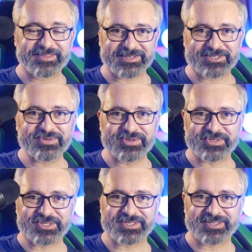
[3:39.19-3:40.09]
that do
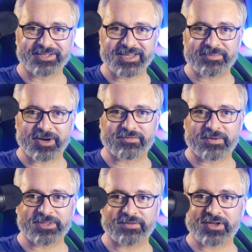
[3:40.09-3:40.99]
use the Yeti
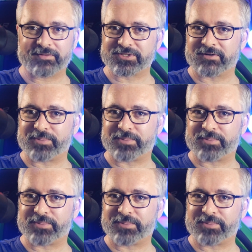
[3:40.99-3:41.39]
microphone, but they've got it sort